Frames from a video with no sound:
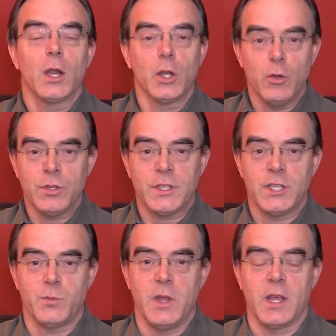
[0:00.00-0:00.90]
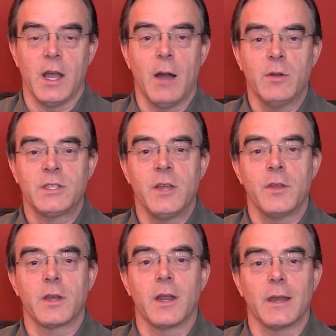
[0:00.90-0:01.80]
Loosely speaking, I would say
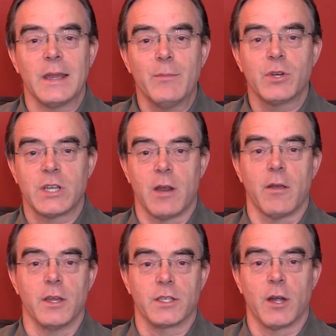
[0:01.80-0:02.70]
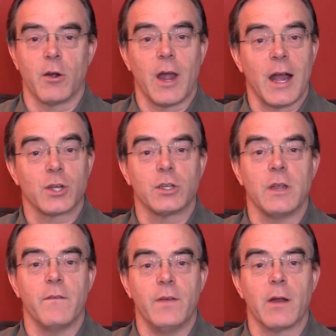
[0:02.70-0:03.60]
that libertarians are
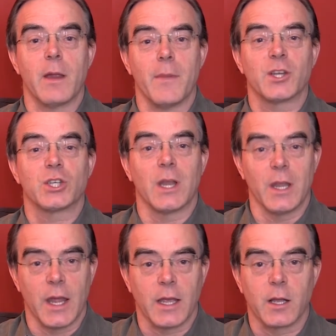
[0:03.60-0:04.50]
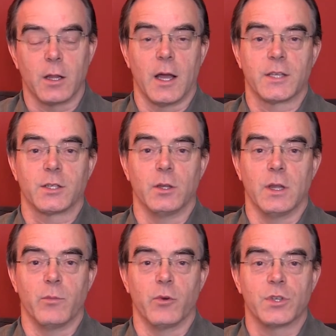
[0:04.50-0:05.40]
actually very much like classical
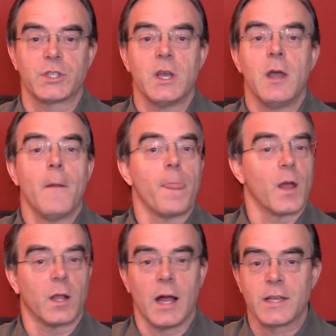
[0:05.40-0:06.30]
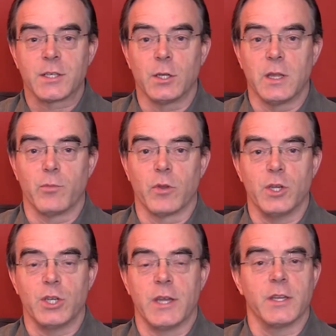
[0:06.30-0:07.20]
liberals. The classical liberal
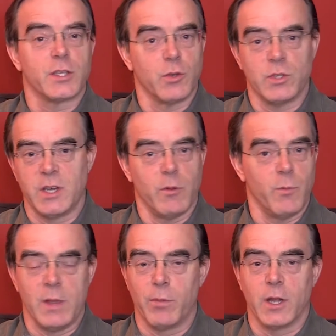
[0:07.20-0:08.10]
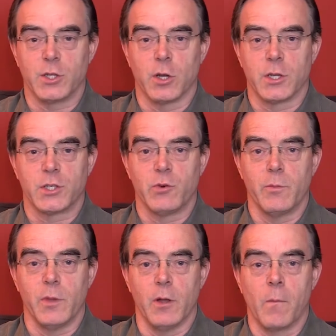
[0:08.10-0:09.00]
agenda associated with people like John
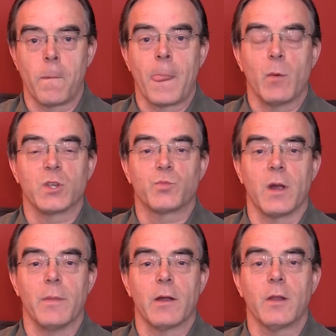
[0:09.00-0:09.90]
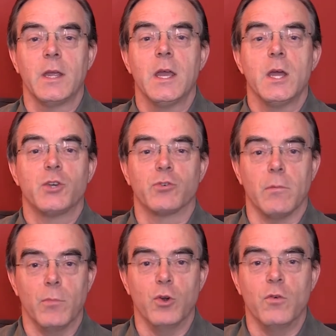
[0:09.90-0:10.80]
Stuart Mill was primarily to
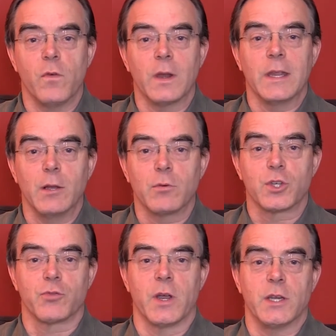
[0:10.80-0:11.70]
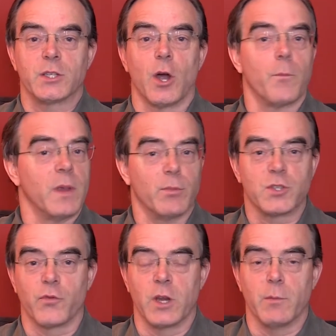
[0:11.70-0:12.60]
remove legal restraints on
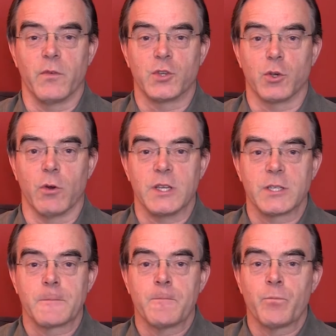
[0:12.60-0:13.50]
people's freedom of choice.